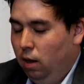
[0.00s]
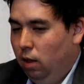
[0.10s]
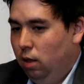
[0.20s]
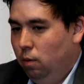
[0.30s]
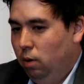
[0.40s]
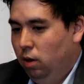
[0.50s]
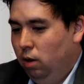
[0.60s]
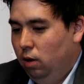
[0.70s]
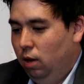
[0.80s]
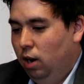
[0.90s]
I think
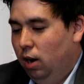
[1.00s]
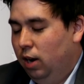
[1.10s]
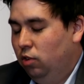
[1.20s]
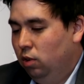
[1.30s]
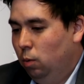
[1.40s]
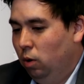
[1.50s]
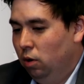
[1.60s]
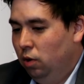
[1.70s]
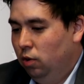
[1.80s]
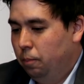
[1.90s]
in an ideal
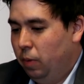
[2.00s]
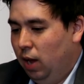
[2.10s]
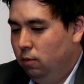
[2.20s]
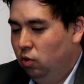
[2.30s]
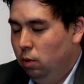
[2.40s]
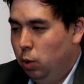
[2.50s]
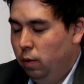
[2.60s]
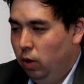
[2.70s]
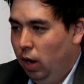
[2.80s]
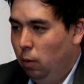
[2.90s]
world, obviously when you have
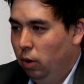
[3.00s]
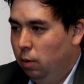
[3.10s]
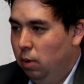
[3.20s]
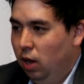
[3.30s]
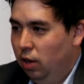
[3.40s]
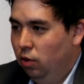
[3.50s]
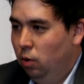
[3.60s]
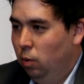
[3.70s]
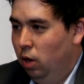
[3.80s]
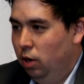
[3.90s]
a guy working behind
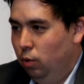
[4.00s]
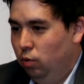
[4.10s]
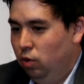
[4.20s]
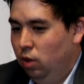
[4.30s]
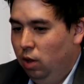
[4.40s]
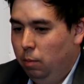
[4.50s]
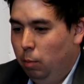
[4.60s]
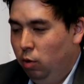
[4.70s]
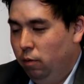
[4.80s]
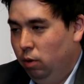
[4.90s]
you and you see them
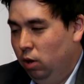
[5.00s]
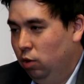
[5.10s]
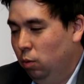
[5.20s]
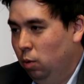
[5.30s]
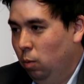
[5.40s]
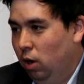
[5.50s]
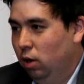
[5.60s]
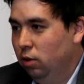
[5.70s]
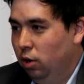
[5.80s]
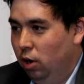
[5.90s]
improving and doing
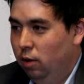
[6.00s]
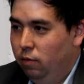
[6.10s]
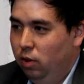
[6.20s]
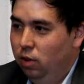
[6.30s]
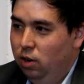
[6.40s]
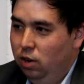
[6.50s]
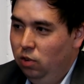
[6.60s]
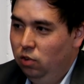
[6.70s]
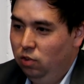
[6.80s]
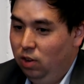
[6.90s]
well, you're going to feel the need
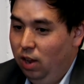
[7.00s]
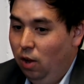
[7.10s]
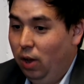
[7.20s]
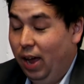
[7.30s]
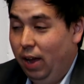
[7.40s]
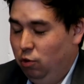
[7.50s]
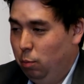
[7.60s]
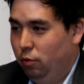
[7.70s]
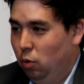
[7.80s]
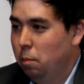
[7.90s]
to say, okay, I have to
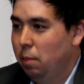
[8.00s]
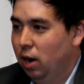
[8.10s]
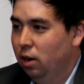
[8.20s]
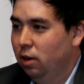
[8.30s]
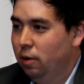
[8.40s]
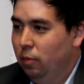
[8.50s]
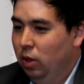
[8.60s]
perform better.